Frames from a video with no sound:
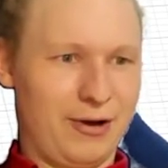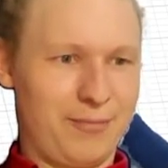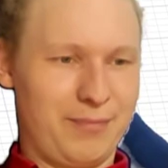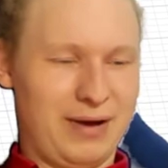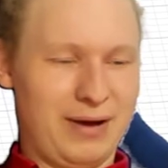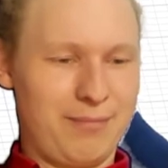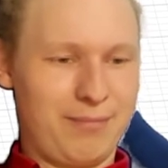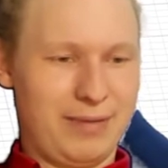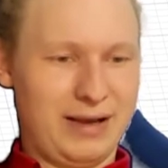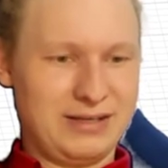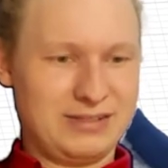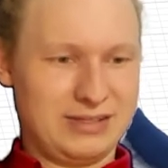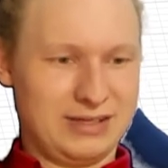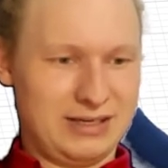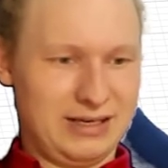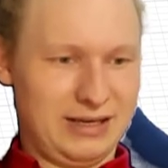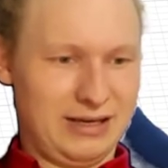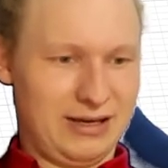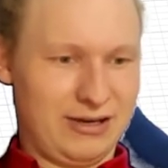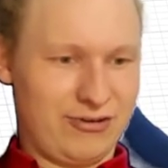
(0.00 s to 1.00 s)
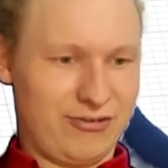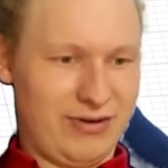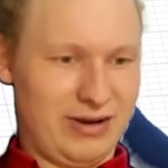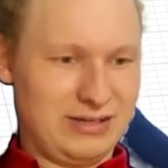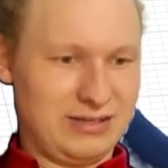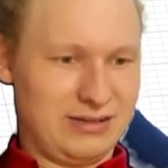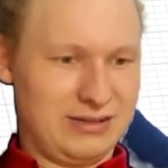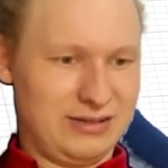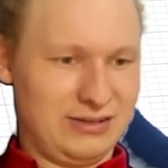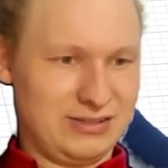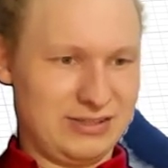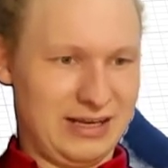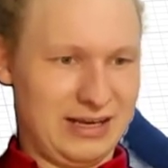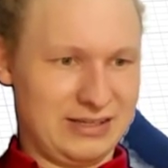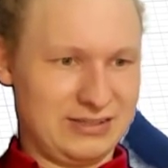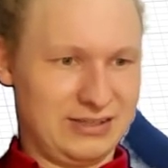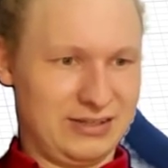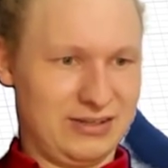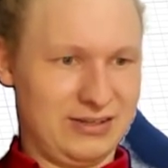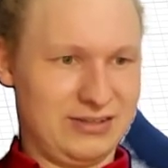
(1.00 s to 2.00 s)
And basically I created these
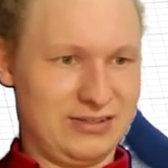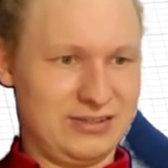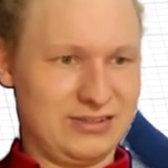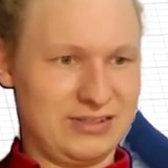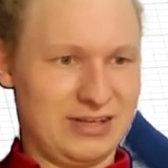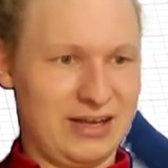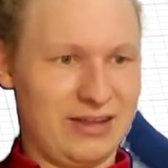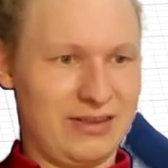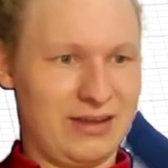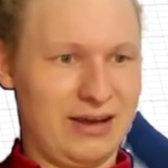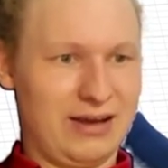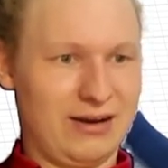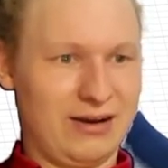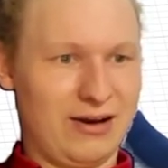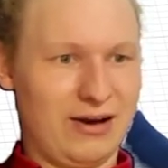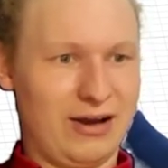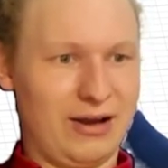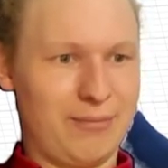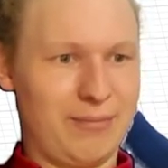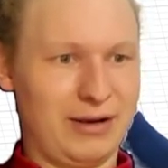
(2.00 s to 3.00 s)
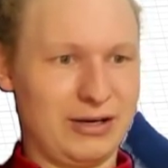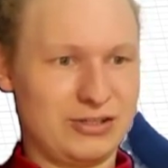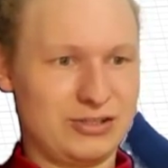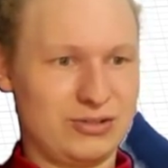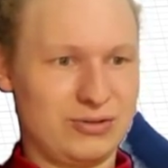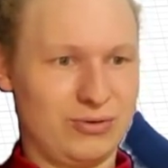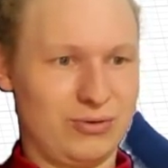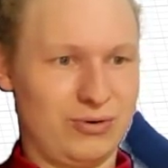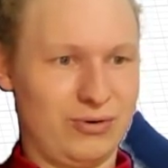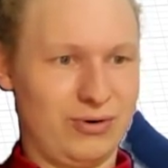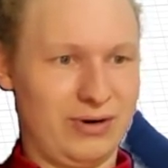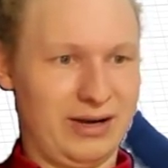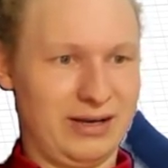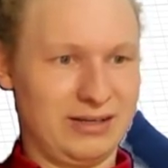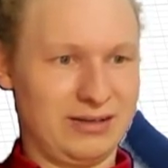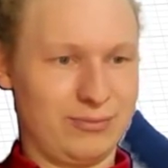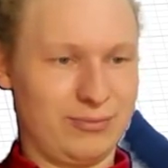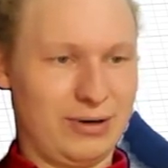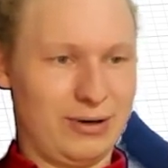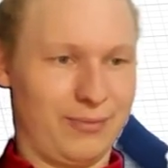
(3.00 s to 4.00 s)
hexagons, and then I make sure,
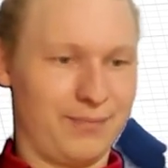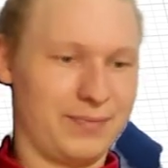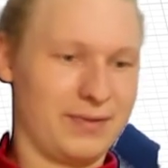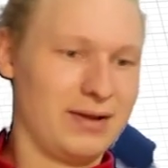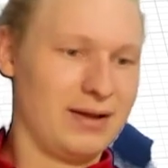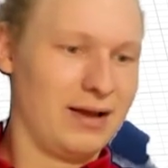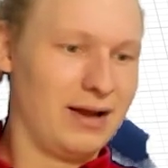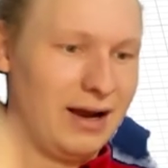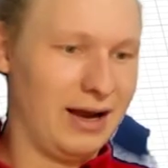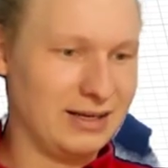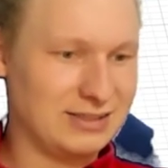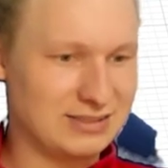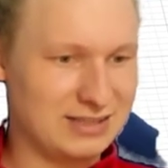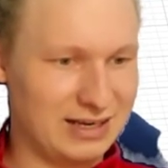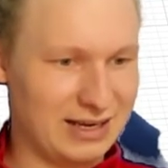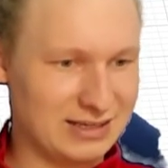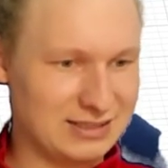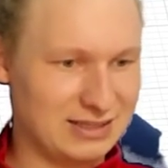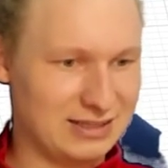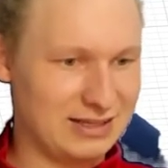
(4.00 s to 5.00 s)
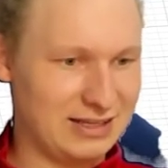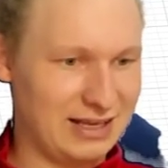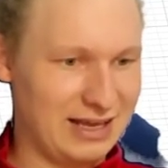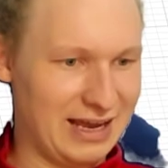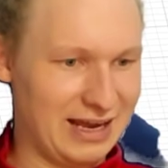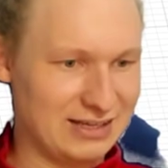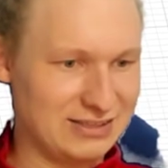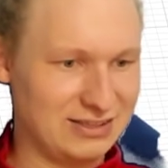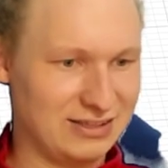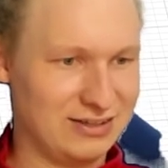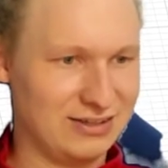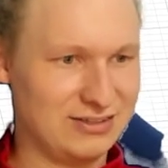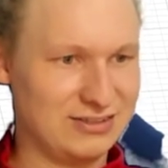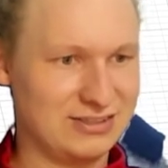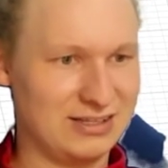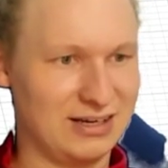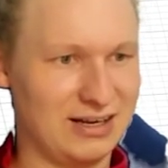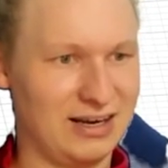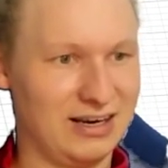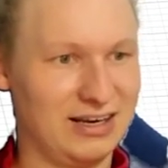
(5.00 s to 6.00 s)
I selected the hexagons
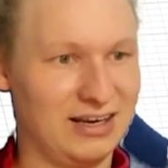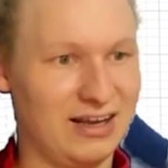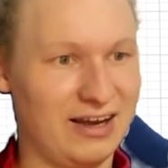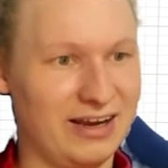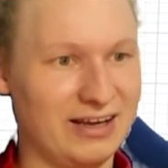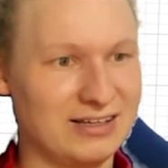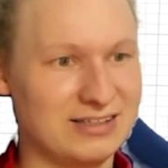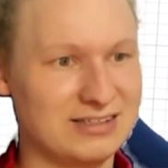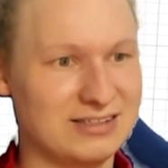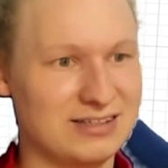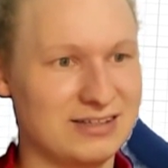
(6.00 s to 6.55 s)
that I liked,